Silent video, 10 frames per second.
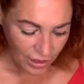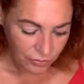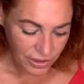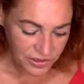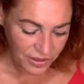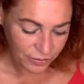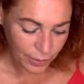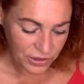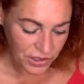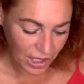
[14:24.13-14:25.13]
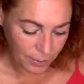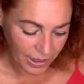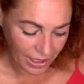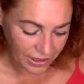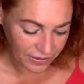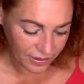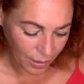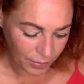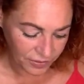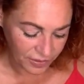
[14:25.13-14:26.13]
Rich says, where do you get Bianchi
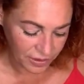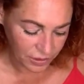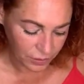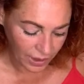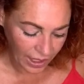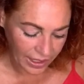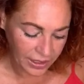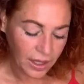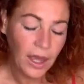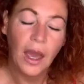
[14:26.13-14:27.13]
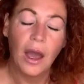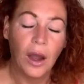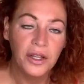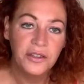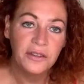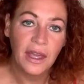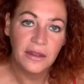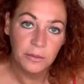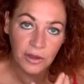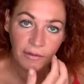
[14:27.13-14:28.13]
samples in the U K? I just get
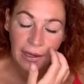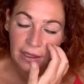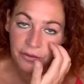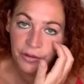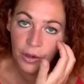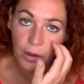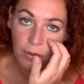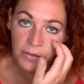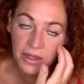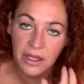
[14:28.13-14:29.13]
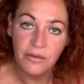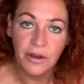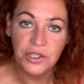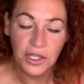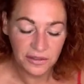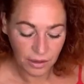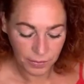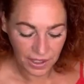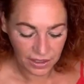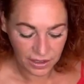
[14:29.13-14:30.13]
them directly from the Francesca
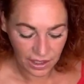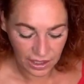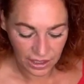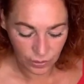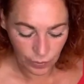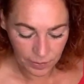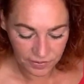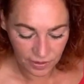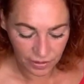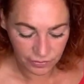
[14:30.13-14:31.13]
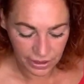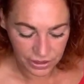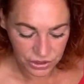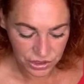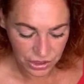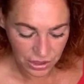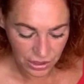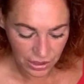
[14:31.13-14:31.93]
Bianchi website, Rich.